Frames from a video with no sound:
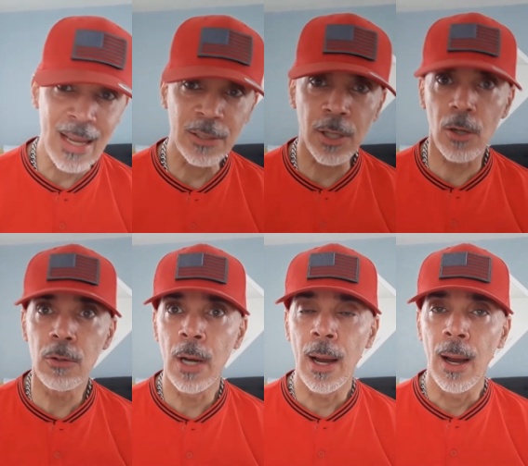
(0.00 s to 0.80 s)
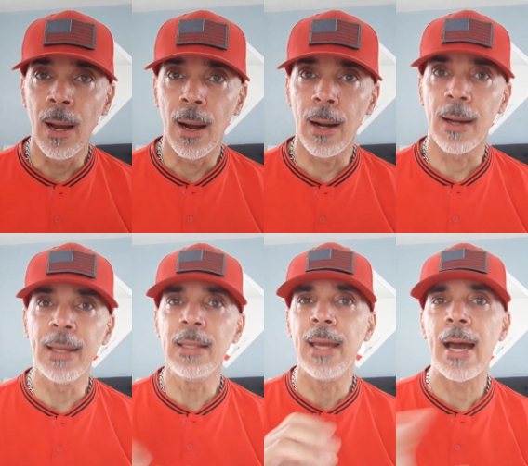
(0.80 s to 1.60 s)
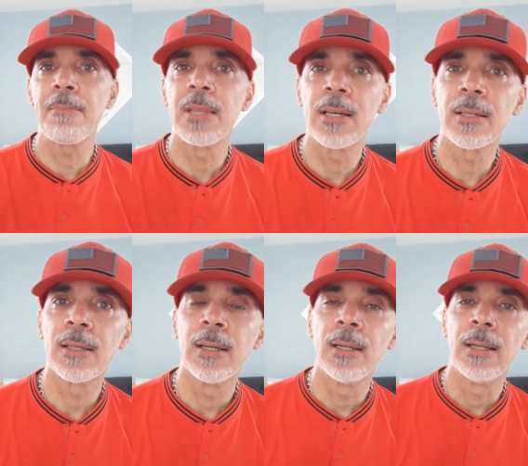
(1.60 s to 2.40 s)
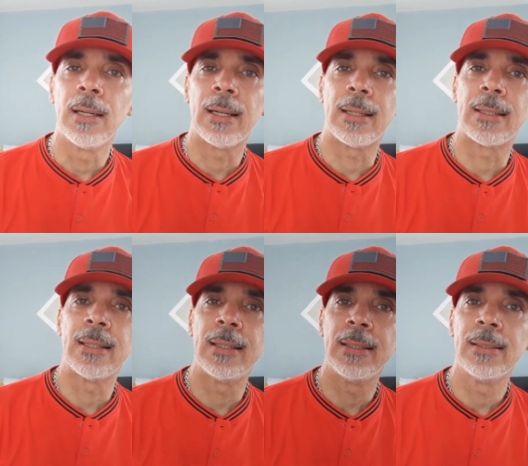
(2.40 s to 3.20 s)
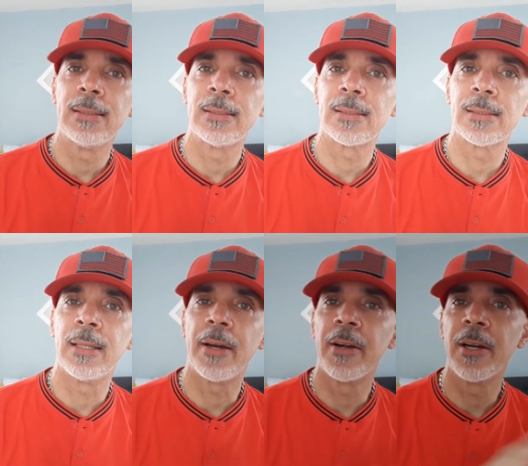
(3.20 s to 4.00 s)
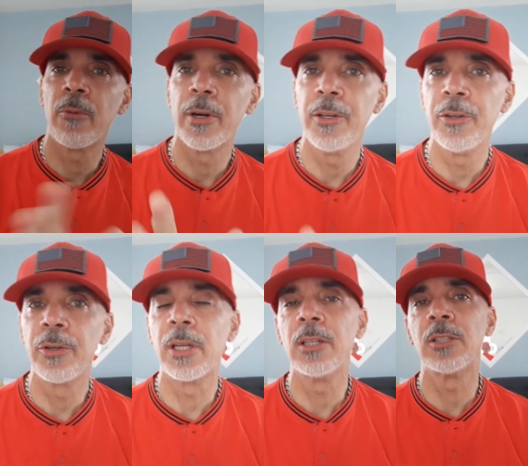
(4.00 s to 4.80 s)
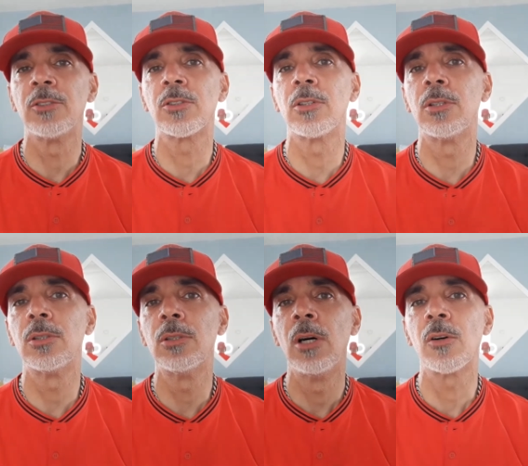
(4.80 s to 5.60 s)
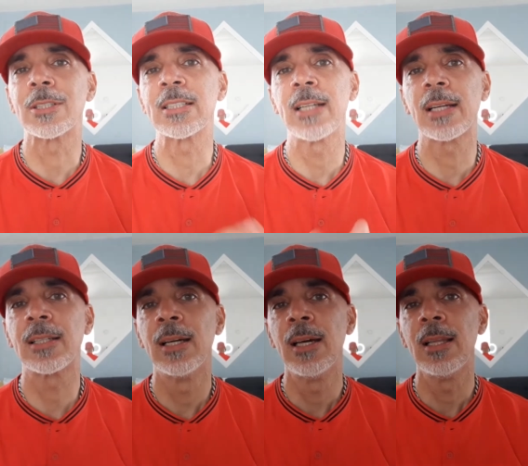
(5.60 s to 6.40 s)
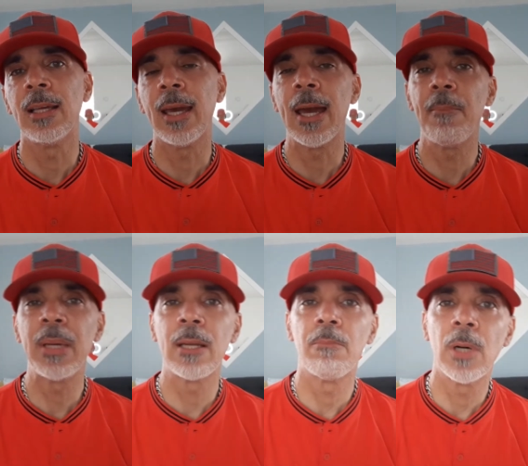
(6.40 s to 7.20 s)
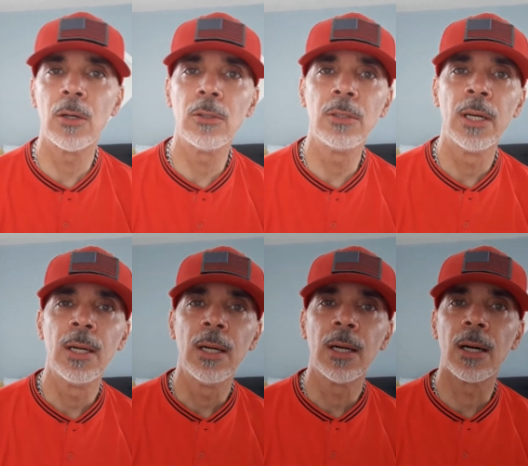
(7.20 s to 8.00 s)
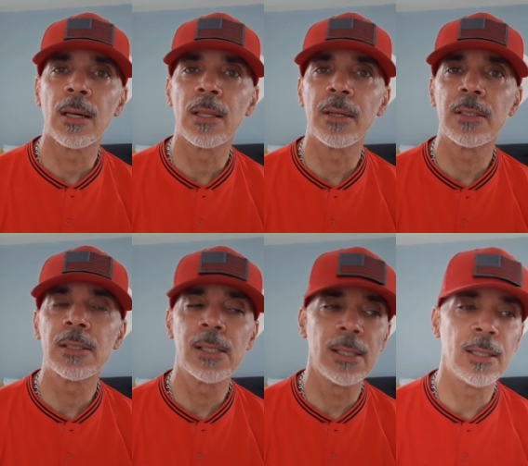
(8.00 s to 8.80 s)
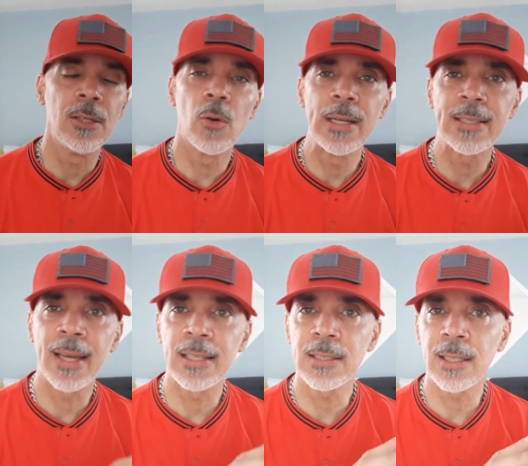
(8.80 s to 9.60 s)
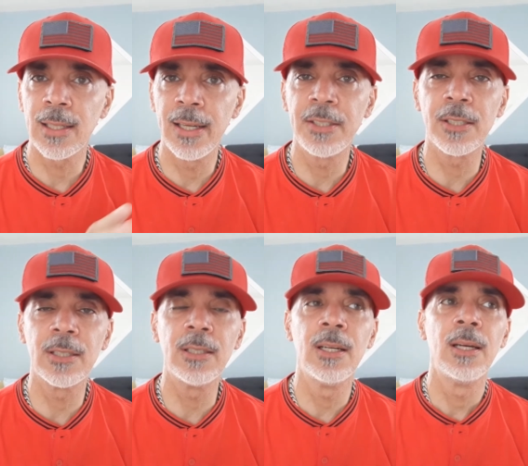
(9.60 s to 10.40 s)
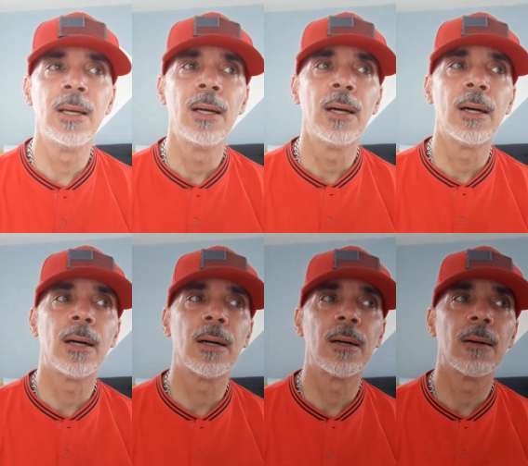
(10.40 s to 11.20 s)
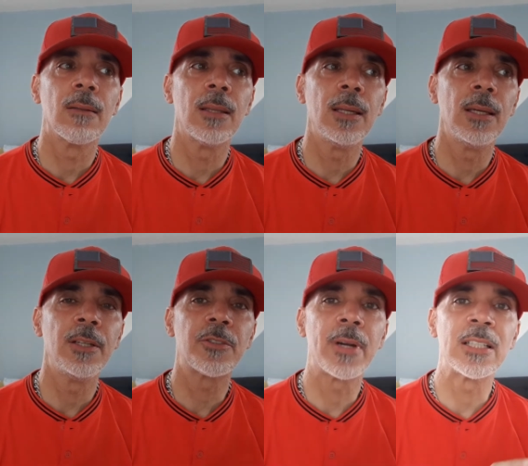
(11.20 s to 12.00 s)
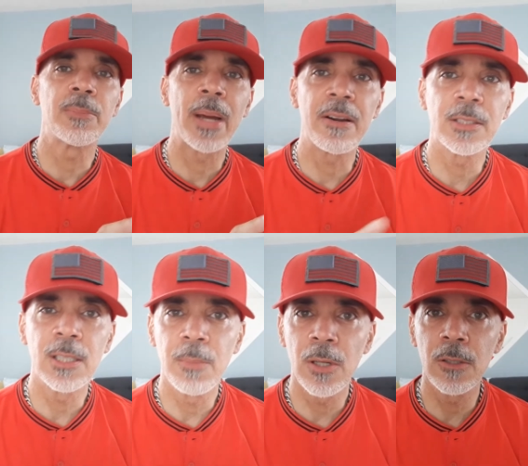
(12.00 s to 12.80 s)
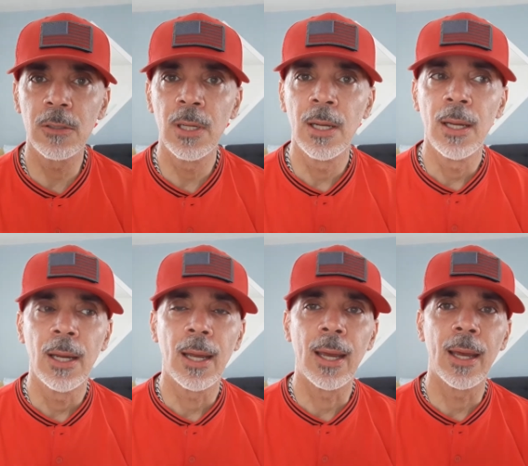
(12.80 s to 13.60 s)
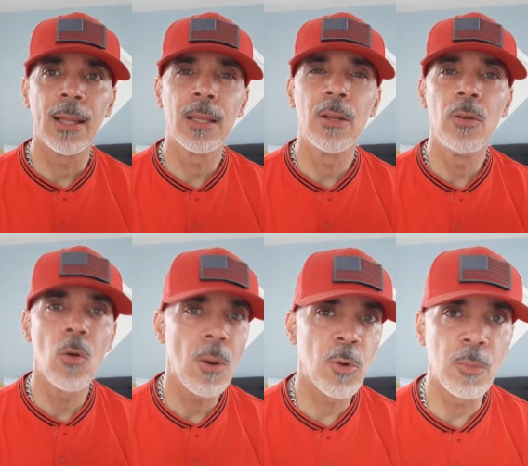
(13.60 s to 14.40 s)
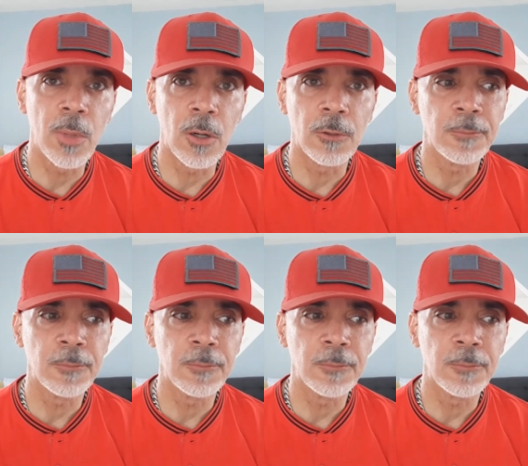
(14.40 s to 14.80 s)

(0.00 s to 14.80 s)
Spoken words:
So in the app there is an area where you can control or select the ambient mode. There's the noise cancellation, the transparency mode, and the normal mode.